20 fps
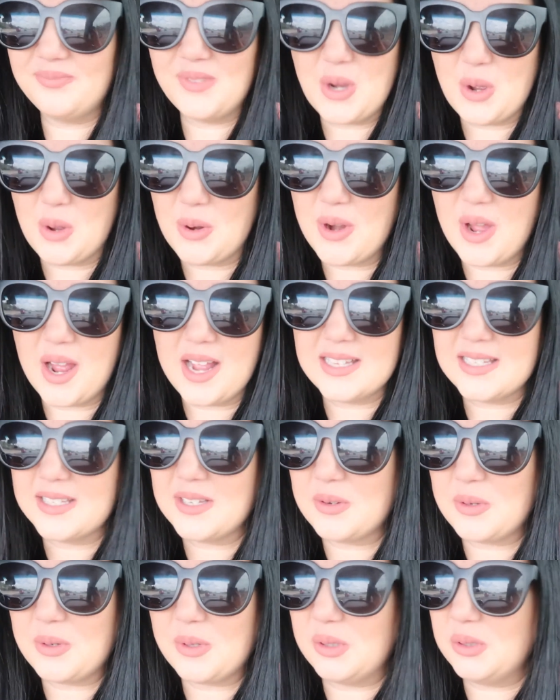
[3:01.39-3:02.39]
not nice
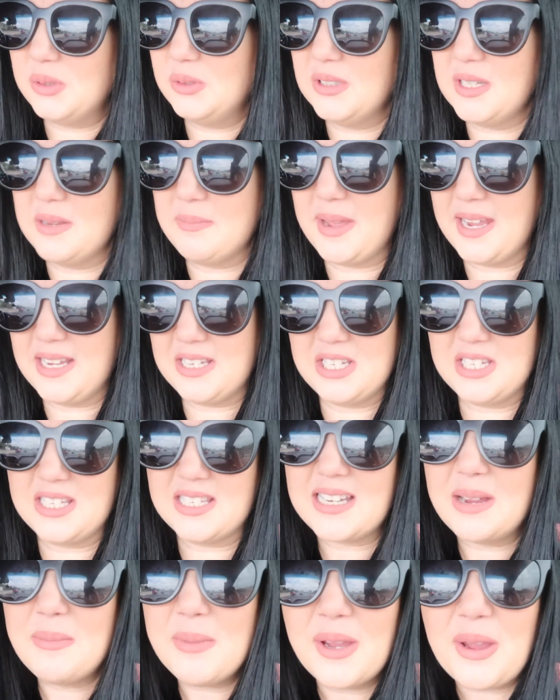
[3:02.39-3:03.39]
at all it makes your
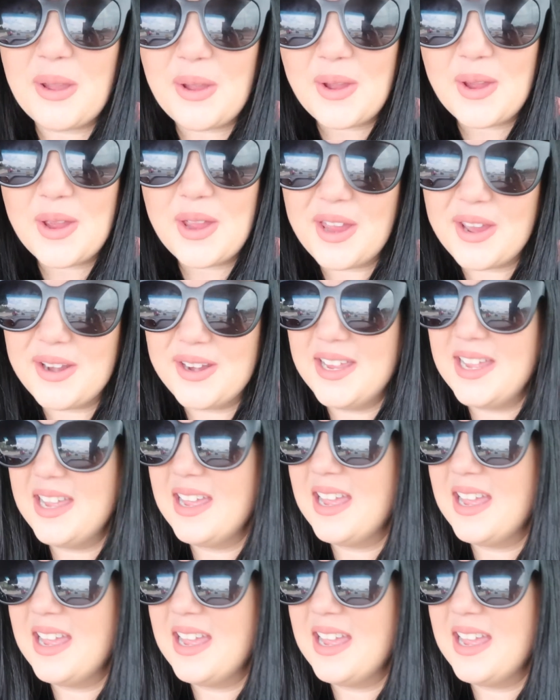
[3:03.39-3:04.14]
stomach hurt